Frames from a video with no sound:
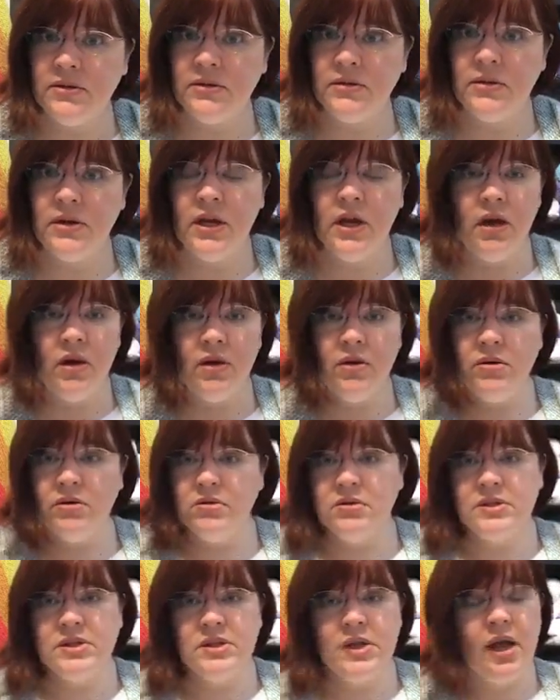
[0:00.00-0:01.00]
You know,
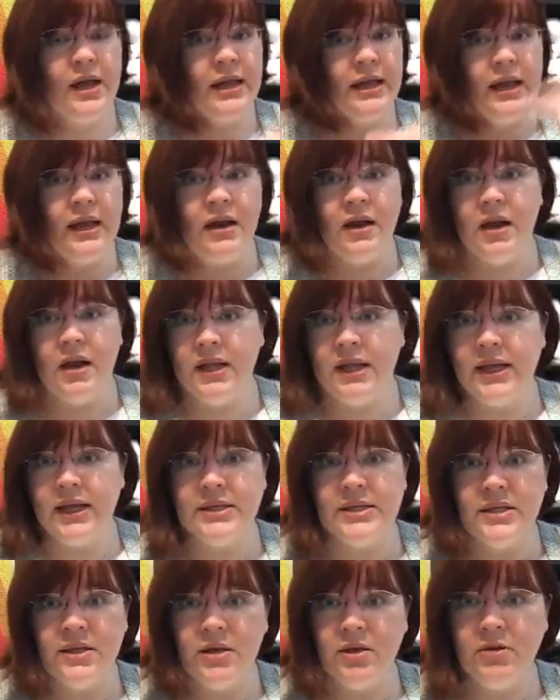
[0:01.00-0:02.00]
stockinette on the
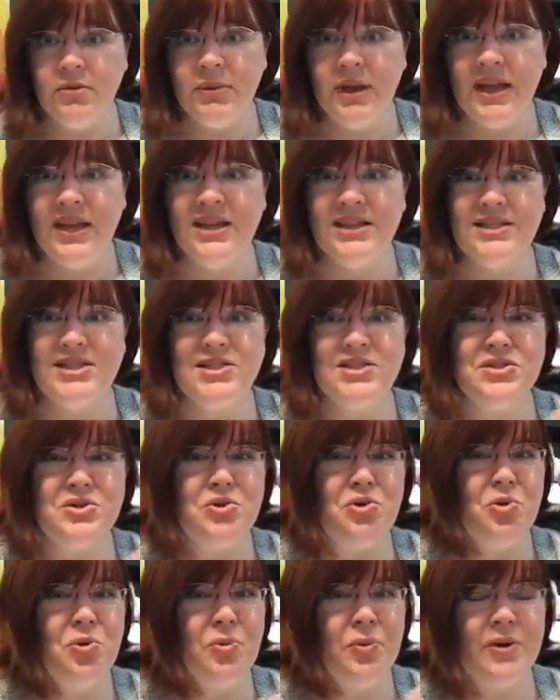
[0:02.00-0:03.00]
kiss loom and it's
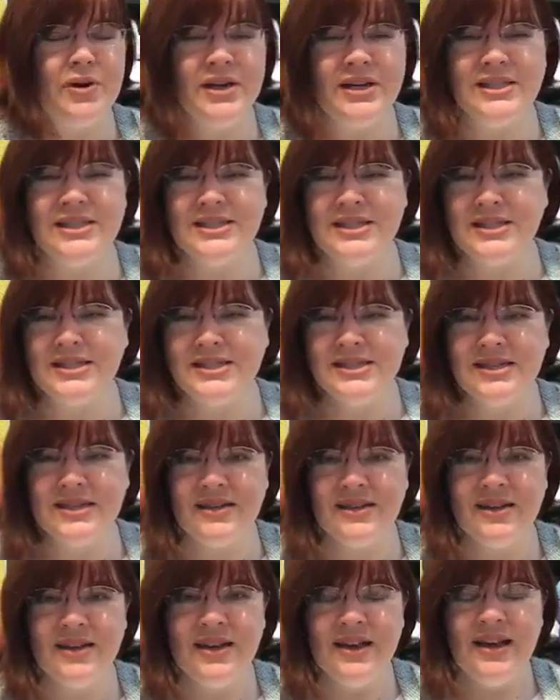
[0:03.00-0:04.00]
super
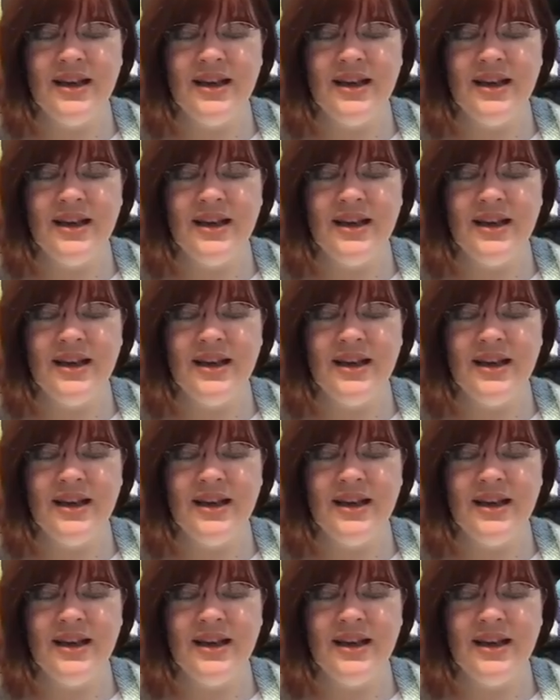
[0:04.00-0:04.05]
consistent.